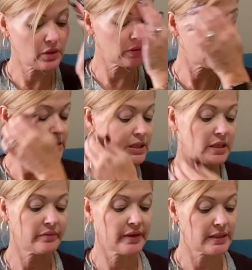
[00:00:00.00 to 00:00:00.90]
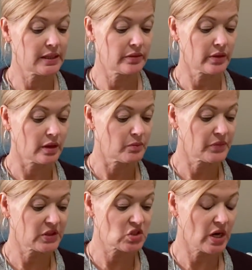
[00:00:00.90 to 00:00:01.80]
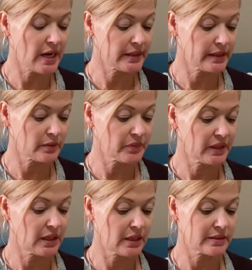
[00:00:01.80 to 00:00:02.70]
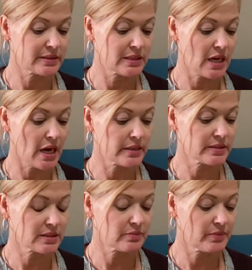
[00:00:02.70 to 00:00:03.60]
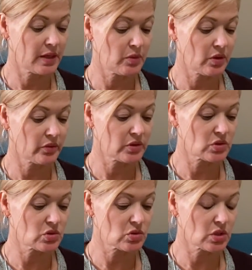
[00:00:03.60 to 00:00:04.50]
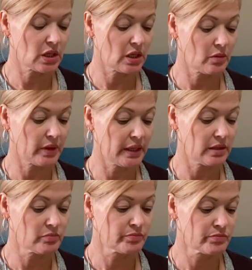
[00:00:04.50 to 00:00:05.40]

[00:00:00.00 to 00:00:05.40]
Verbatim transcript: coated skinny if I need them. The jacket I'm thinking is a yes. Maybe on the cami.